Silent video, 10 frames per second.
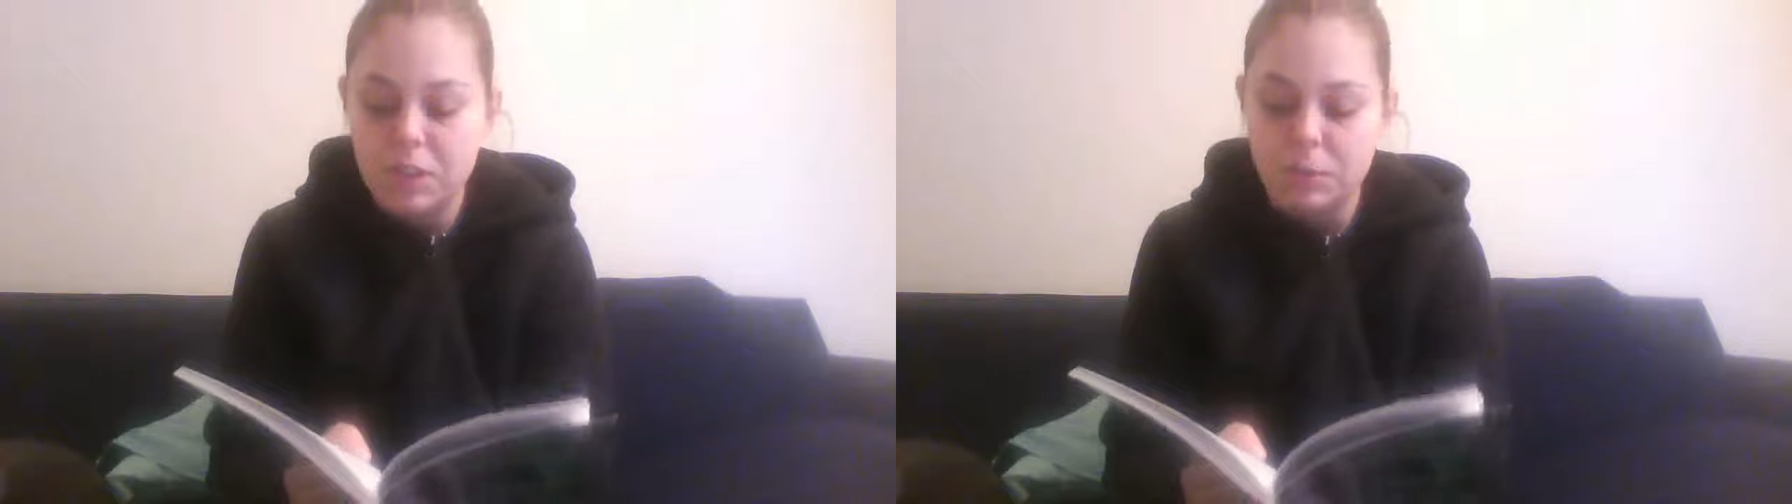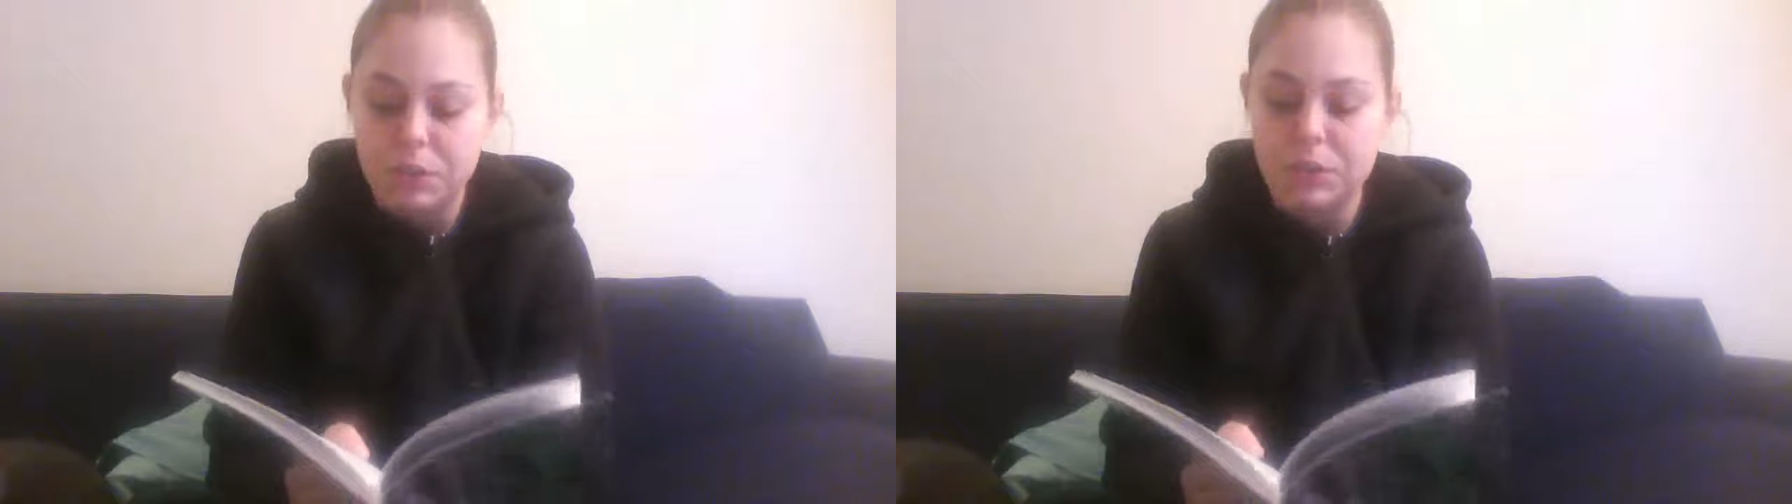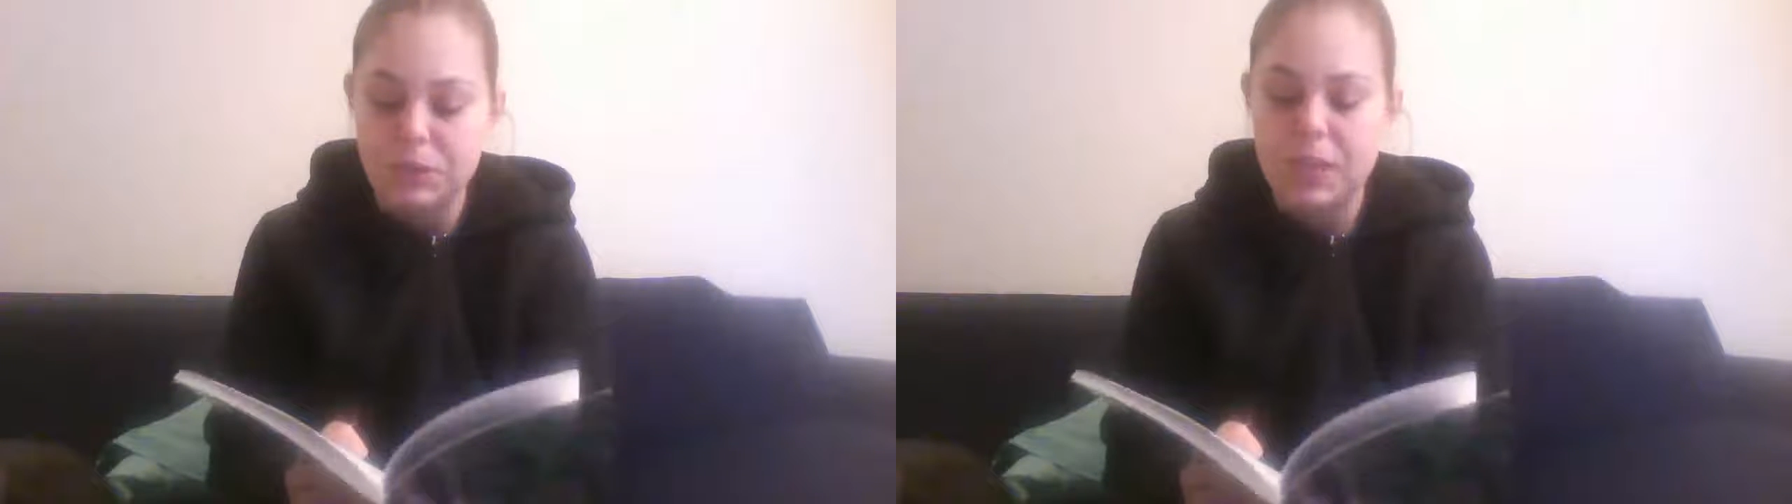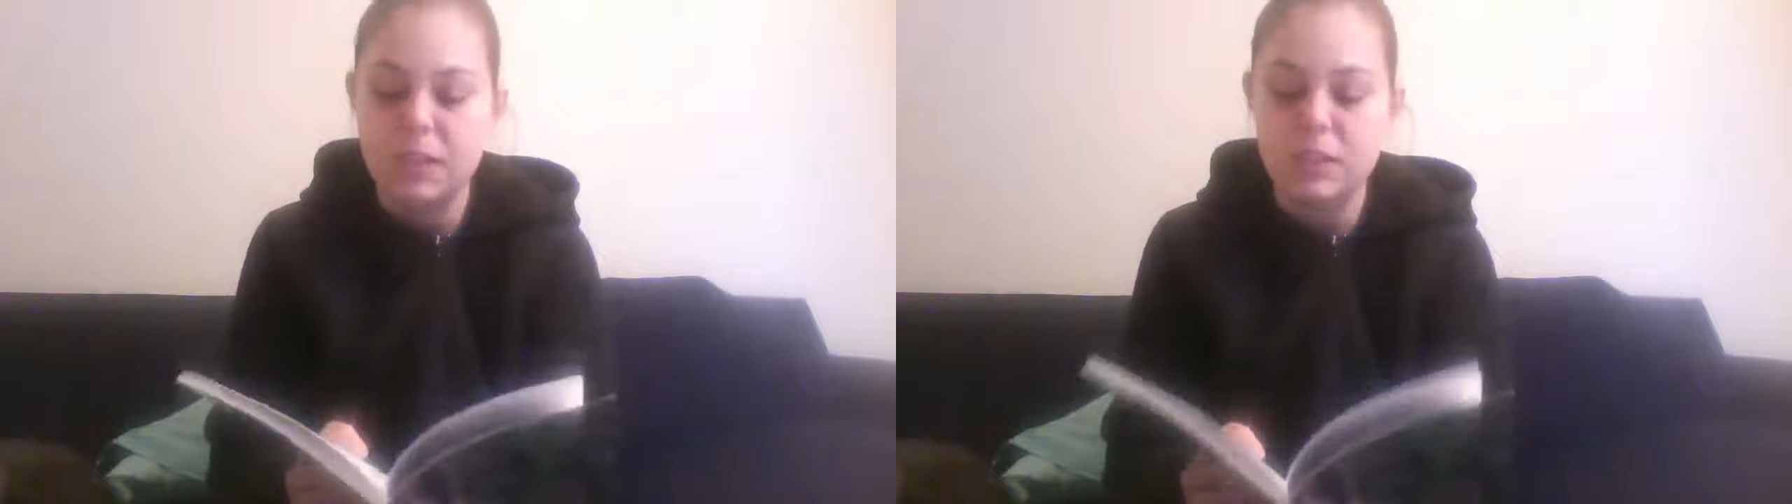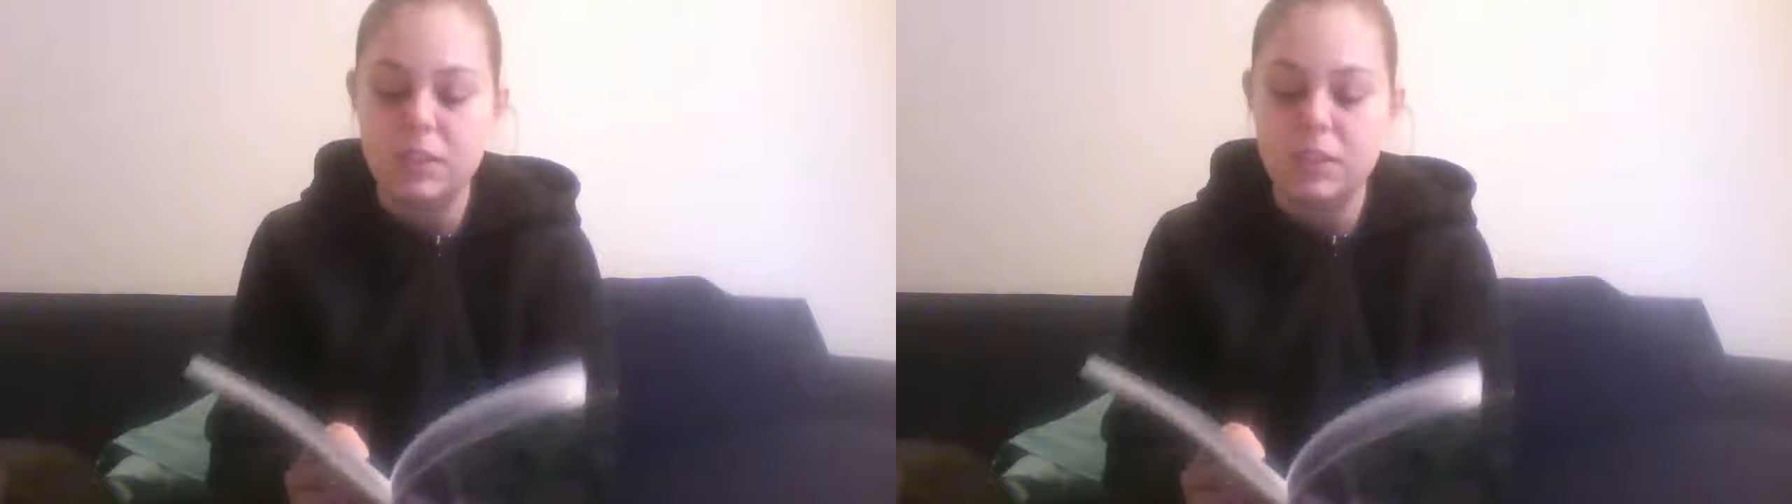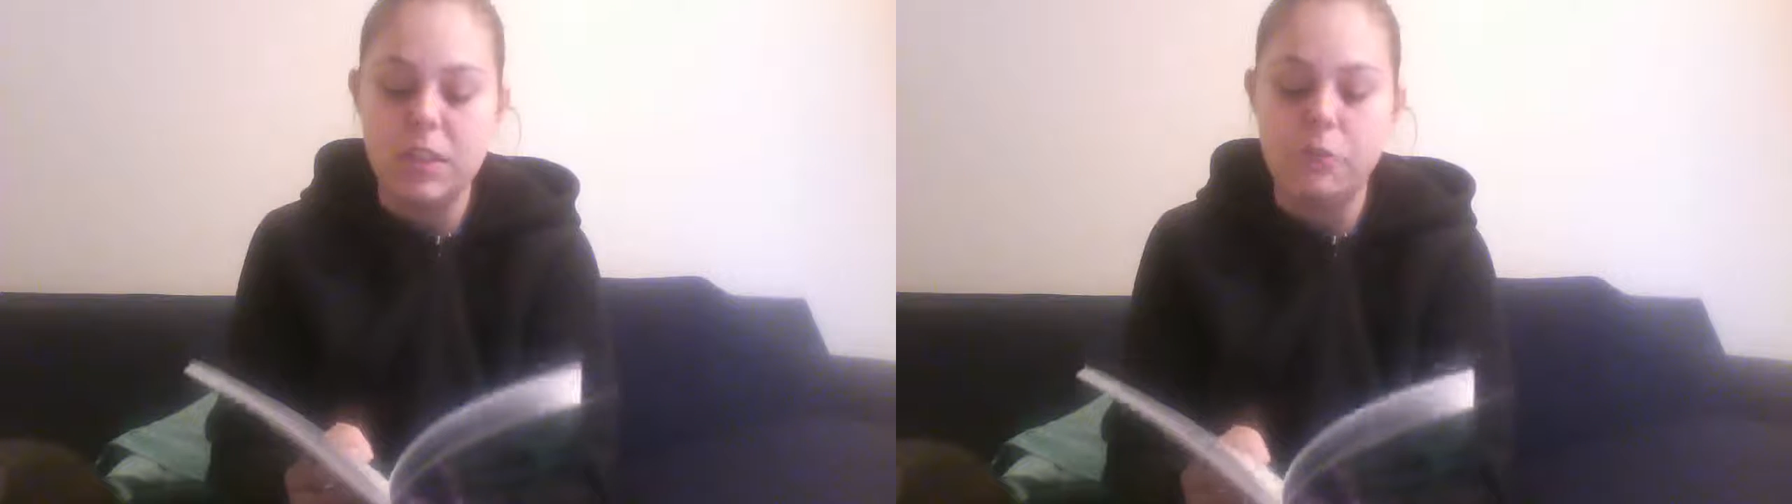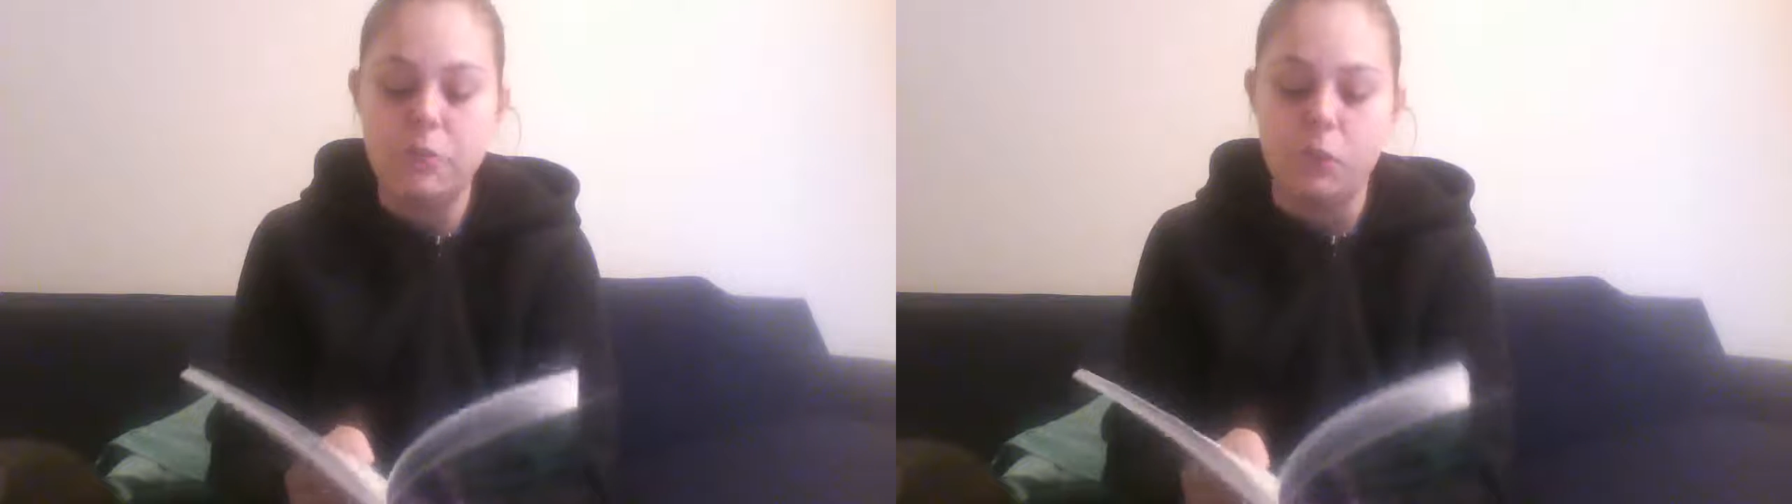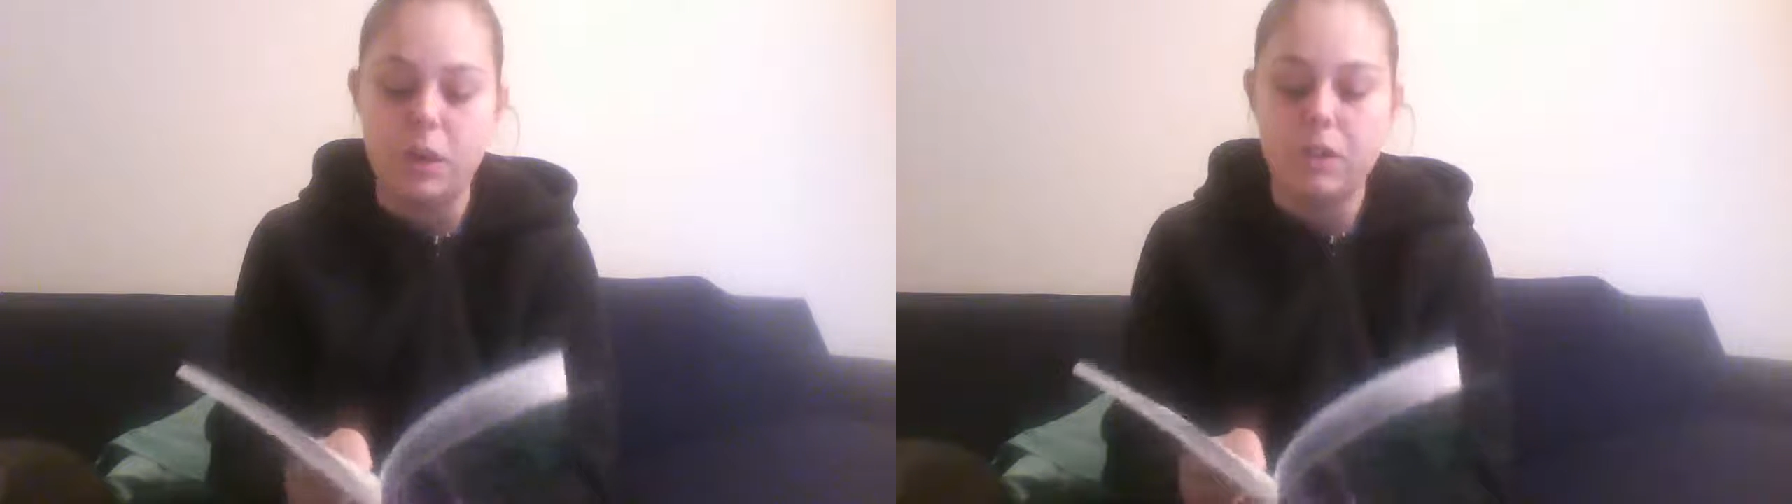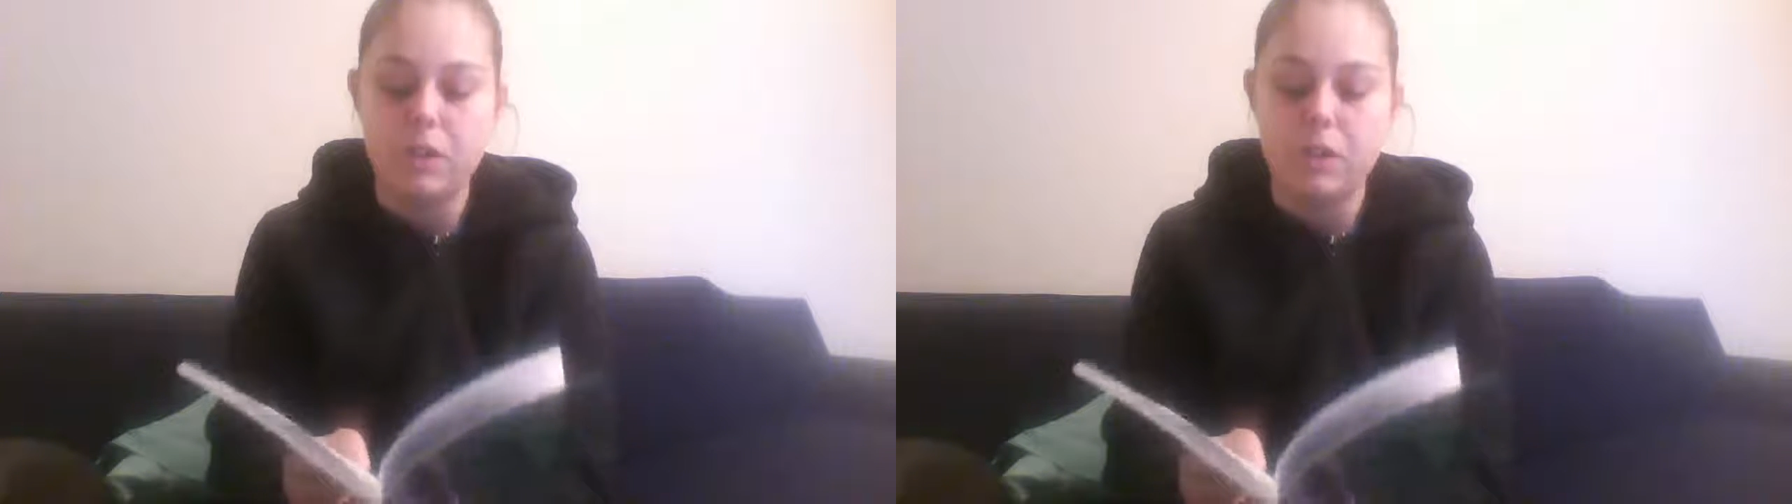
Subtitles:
a second seed for us